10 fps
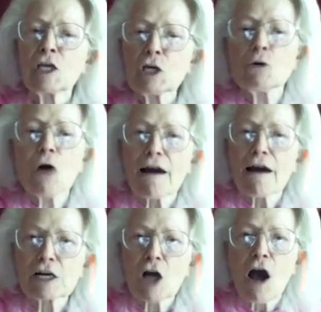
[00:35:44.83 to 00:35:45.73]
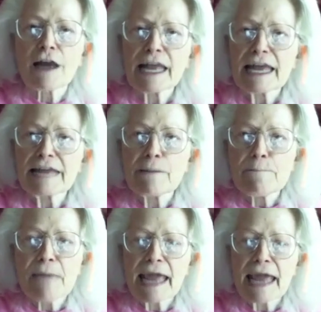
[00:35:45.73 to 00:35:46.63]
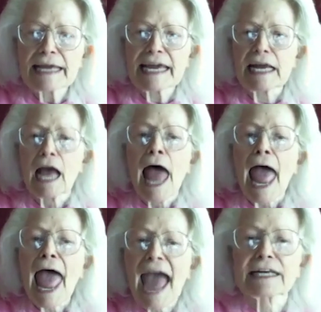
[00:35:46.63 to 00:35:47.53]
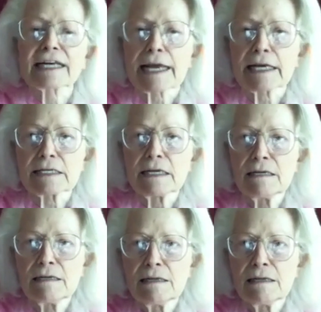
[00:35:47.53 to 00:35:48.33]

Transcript: You are a God in the making. Act like it.